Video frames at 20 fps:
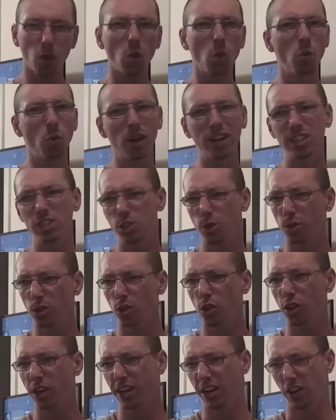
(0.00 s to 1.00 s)
Whereas you could
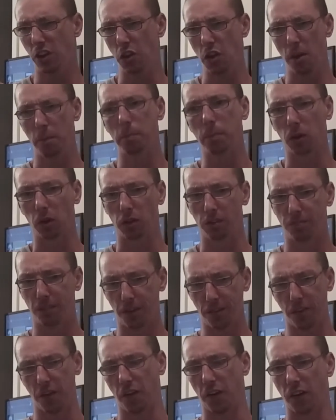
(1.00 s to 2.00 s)
look at a number of
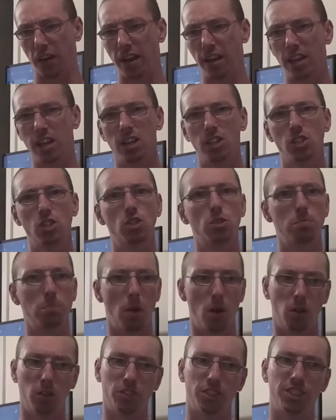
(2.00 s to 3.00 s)
other
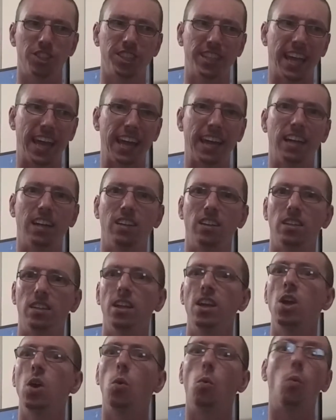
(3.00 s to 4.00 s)
smaller scale
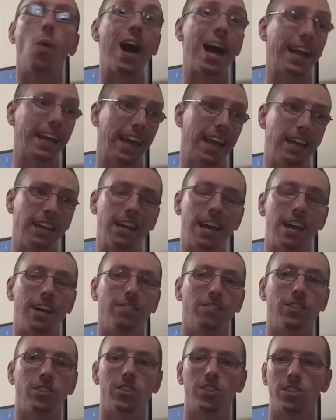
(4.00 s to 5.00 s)
YA
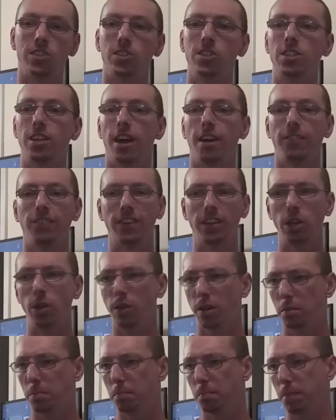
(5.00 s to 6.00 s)
novels and stuff, and you
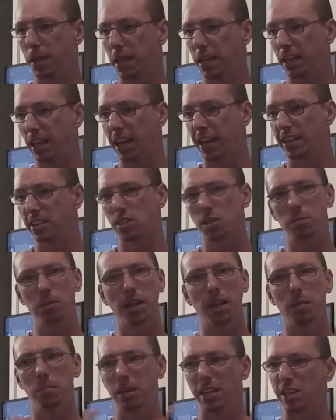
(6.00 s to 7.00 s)
can be like, somebody
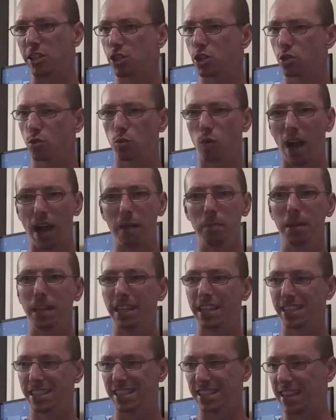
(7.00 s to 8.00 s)
can be describing
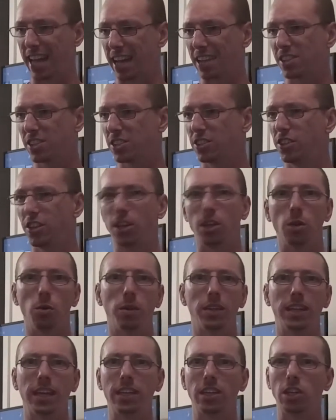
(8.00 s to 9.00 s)
this desk to you,
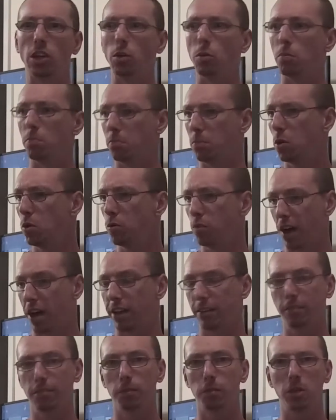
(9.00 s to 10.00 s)
and then you move
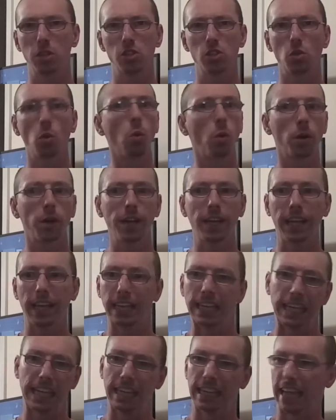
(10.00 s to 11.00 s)
on from the story,
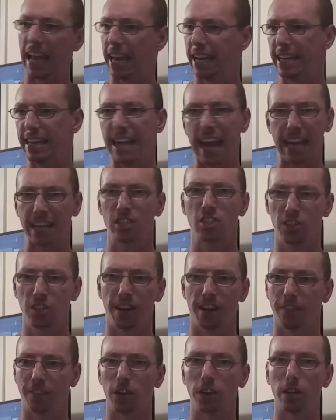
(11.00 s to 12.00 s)
and then that desk
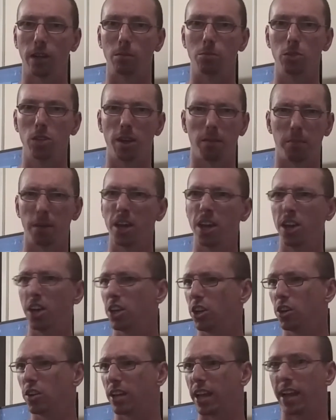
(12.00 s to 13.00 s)
never comes up.
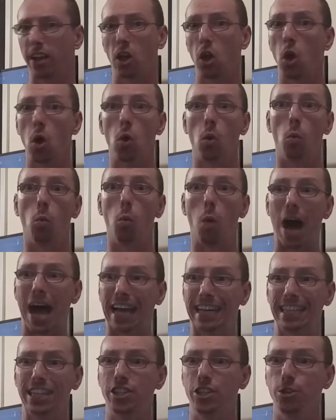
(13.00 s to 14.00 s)
You're like,
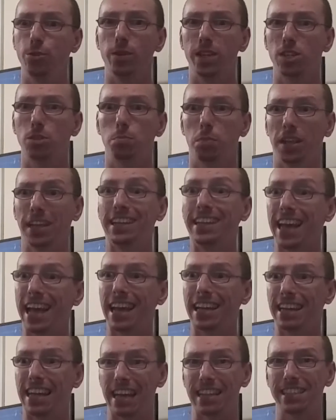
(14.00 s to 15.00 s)
why did you explain
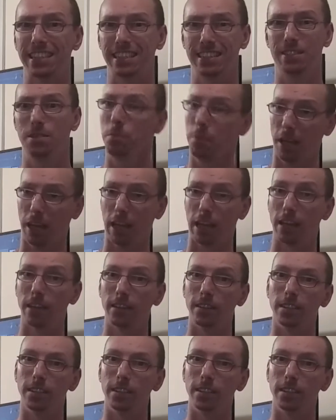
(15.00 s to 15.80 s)
that desk to me?